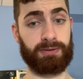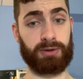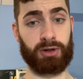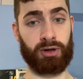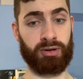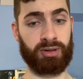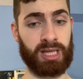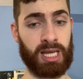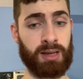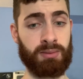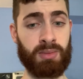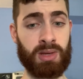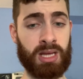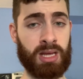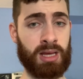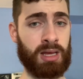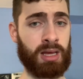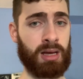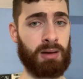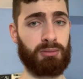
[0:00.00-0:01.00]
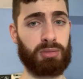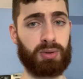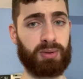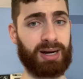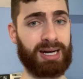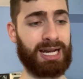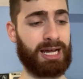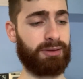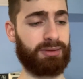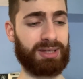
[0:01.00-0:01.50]
Notre Dame. But right
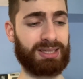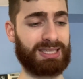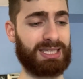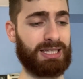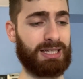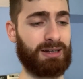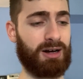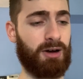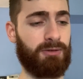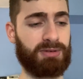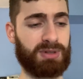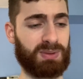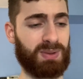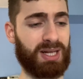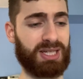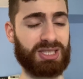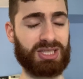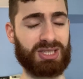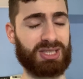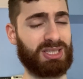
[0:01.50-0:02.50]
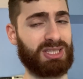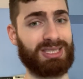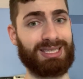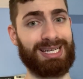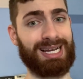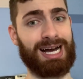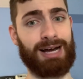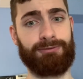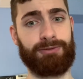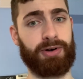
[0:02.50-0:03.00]
now, this offensive line just is
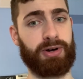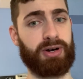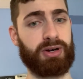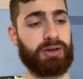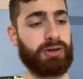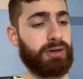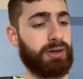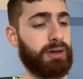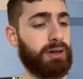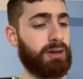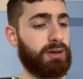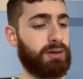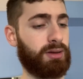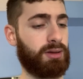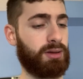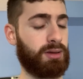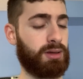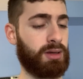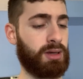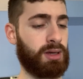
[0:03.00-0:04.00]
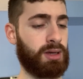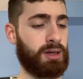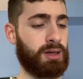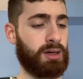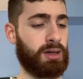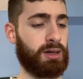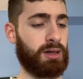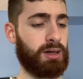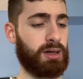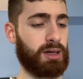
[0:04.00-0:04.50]
not very good.
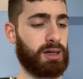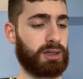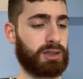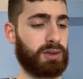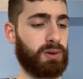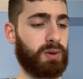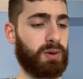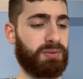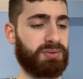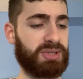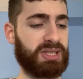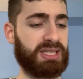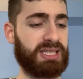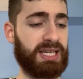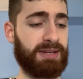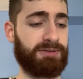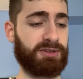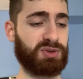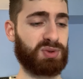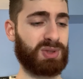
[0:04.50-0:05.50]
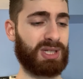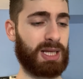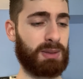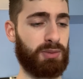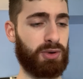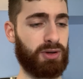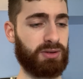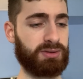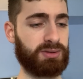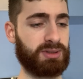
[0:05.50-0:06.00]
Going over to the defensive side of the
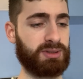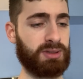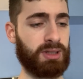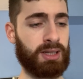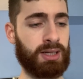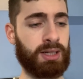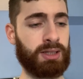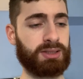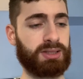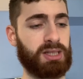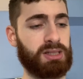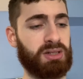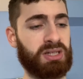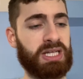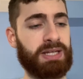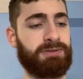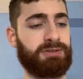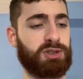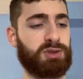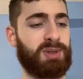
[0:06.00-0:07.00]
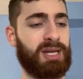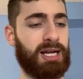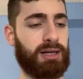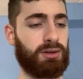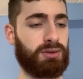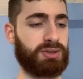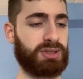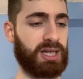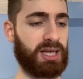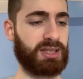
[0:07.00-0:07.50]
ball, senior defensive
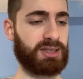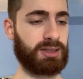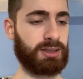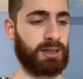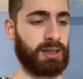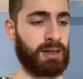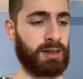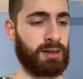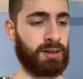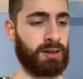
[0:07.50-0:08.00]
tackle Jayson,